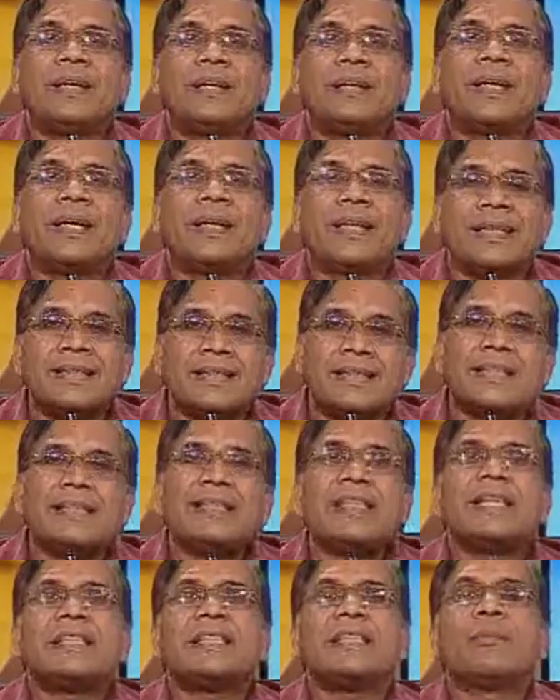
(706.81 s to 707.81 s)
the
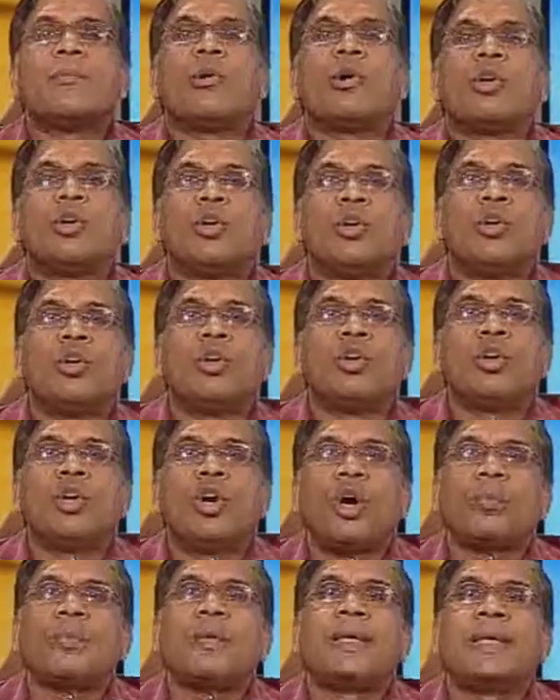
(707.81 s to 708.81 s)
consistency module
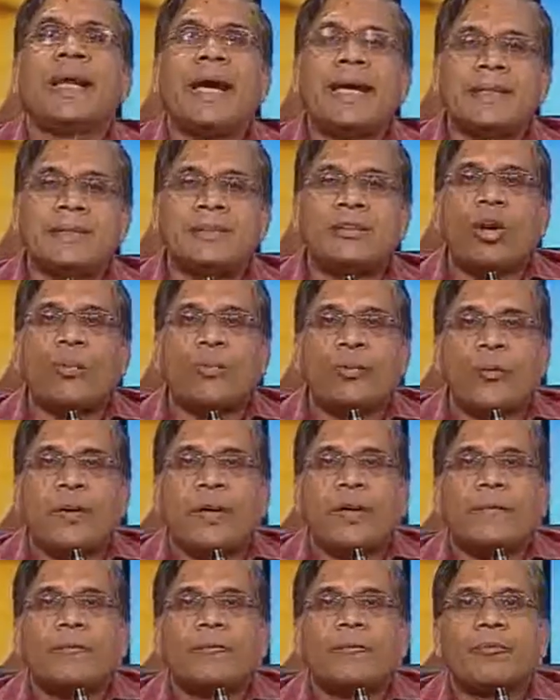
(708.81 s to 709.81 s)
of the DISE software.